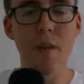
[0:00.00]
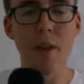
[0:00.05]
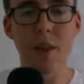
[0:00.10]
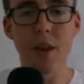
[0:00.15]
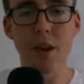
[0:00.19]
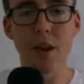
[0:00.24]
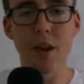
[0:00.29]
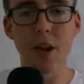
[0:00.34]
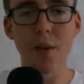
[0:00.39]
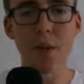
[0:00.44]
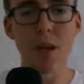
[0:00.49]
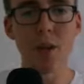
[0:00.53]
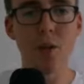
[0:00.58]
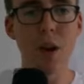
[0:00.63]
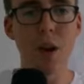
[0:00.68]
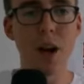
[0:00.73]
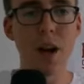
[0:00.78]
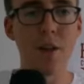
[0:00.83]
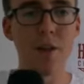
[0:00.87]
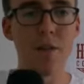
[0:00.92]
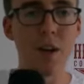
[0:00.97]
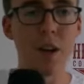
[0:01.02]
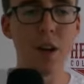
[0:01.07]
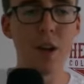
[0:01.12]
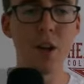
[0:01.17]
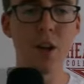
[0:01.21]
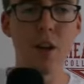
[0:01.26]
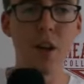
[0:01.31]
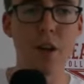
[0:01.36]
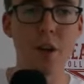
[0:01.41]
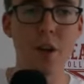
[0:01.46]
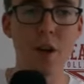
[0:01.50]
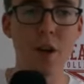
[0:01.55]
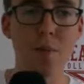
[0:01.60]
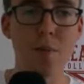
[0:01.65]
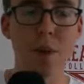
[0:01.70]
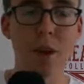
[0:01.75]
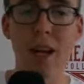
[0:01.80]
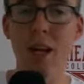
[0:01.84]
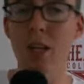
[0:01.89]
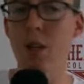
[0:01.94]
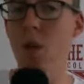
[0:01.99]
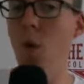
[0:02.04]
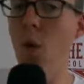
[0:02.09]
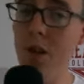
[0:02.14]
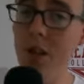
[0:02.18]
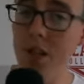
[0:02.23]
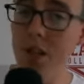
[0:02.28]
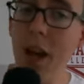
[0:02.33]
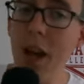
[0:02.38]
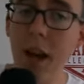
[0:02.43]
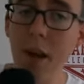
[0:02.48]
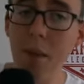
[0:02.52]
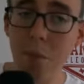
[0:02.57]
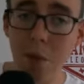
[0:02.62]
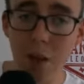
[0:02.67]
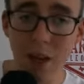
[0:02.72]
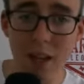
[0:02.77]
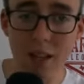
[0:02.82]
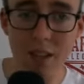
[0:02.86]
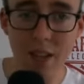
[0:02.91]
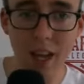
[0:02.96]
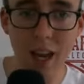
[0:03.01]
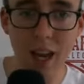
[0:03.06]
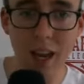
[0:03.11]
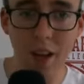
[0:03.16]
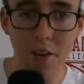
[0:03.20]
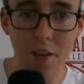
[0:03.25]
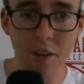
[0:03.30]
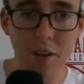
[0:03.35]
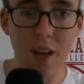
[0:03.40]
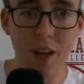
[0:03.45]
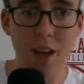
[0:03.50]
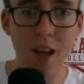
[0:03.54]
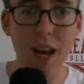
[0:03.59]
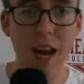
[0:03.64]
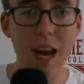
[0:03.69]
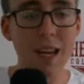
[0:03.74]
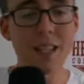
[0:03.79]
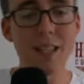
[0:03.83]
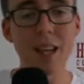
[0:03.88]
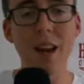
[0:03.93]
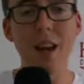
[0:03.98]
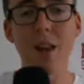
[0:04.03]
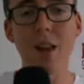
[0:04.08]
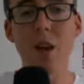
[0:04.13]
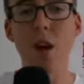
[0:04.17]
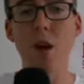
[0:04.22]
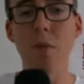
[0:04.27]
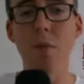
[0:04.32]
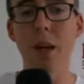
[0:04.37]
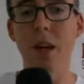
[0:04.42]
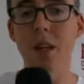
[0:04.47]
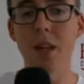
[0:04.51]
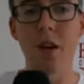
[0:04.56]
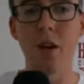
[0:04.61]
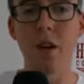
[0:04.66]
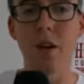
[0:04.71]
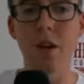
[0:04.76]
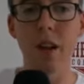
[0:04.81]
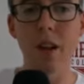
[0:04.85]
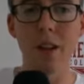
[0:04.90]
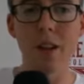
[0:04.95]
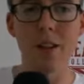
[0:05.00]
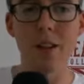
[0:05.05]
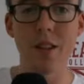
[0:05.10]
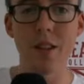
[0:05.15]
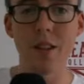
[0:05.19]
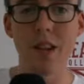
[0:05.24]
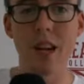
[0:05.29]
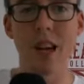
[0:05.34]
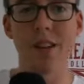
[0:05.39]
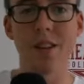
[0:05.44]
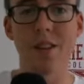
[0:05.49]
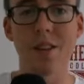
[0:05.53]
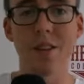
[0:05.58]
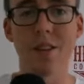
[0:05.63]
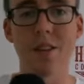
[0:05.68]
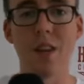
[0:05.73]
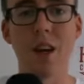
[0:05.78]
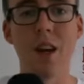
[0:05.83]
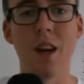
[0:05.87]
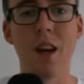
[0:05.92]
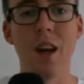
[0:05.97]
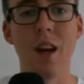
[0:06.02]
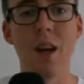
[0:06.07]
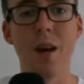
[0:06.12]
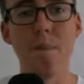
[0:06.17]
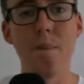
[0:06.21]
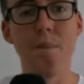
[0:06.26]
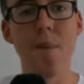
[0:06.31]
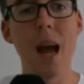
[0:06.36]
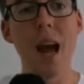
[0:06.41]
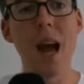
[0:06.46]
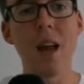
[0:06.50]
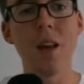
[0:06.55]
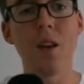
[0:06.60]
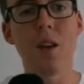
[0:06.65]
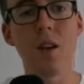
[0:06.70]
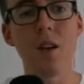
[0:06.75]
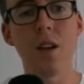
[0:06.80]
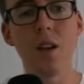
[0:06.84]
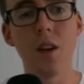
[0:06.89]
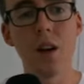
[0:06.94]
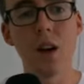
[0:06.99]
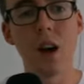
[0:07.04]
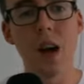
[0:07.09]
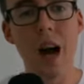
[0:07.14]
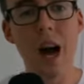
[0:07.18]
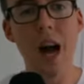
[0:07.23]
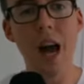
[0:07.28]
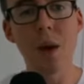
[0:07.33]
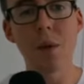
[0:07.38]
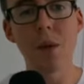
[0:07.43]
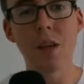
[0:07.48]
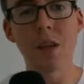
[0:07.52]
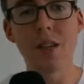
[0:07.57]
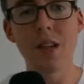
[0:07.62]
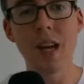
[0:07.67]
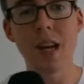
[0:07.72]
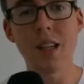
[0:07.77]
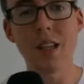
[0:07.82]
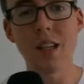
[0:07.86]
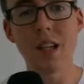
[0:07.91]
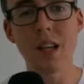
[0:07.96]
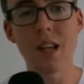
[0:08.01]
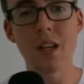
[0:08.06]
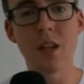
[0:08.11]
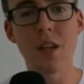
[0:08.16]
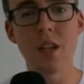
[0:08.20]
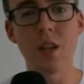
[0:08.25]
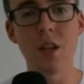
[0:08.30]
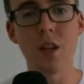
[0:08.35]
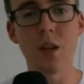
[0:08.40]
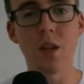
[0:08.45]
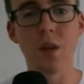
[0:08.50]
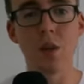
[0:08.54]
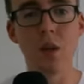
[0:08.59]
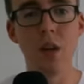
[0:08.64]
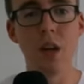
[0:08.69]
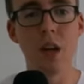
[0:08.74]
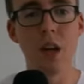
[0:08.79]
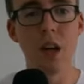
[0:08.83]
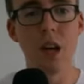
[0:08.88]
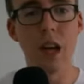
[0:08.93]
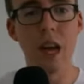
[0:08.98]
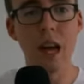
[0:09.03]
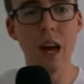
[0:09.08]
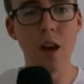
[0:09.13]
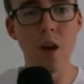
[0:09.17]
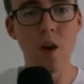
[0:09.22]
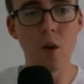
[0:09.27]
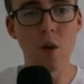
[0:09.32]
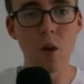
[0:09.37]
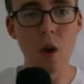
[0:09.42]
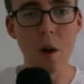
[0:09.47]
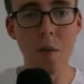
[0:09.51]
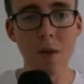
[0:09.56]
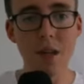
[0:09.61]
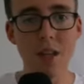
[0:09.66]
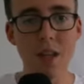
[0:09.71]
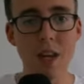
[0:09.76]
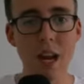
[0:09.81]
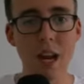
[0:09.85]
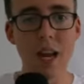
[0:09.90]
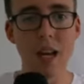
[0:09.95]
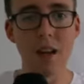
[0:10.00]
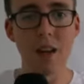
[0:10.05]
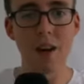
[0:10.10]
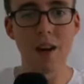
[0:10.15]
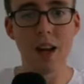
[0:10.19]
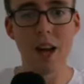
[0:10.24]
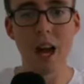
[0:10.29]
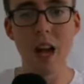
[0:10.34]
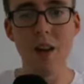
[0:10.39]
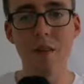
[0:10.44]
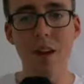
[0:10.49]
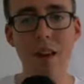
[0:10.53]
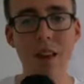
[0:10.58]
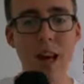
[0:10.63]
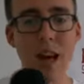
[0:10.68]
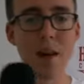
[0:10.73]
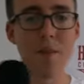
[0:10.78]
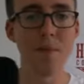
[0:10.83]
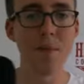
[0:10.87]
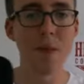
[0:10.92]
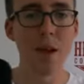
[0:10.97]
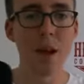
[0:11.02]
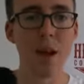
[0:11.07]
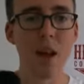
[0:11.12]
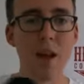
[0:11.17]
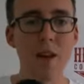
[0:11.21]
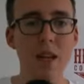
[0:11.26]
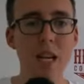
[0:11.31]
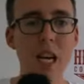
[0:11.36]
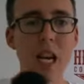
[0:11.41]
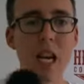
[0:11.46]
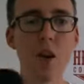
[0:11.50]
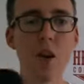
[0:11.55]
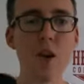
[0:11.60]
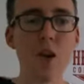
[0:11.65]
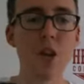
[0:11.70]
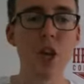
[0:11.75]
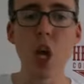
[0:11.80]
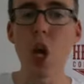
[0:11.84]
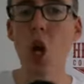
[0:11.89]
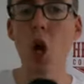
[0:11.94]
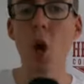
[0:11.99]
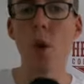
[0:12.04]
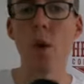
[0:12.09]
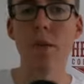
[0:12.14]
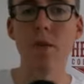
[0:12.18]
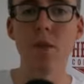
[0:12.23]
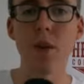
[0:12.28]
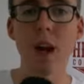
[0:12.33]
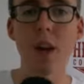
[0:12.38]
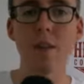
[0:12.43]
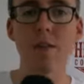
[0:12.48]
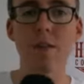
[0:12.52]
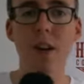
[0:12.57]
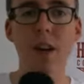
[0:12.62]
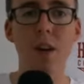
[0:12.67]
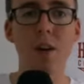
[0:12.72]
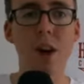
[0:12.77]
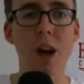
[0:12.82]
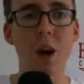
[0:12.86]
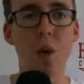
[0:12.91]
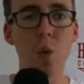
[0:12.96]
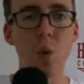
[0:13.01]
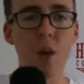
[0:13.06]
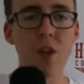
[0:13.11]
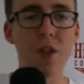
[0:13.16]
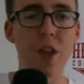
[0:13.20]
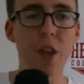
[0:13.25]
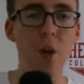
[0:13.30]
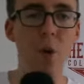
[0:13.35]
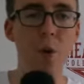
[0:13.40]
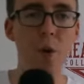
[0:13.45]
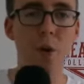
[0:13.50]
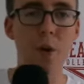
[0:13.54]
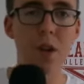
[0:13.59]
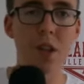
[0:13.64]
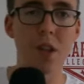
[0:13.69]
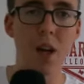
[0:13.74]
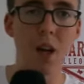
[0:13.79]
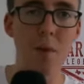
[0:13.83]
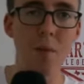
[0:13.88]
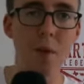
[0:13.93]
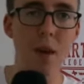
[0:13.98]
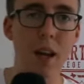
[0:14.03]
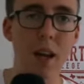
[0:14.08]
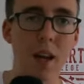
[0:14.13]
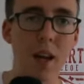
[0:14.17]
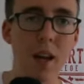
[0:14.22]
that they're going to be trying to finish in third place or second place against. I say third because they already lost to Texas. Baylor, Iowa State, TCU, and Oklahoma State are kind of in that tier two of trying to figure out what the order is going to be.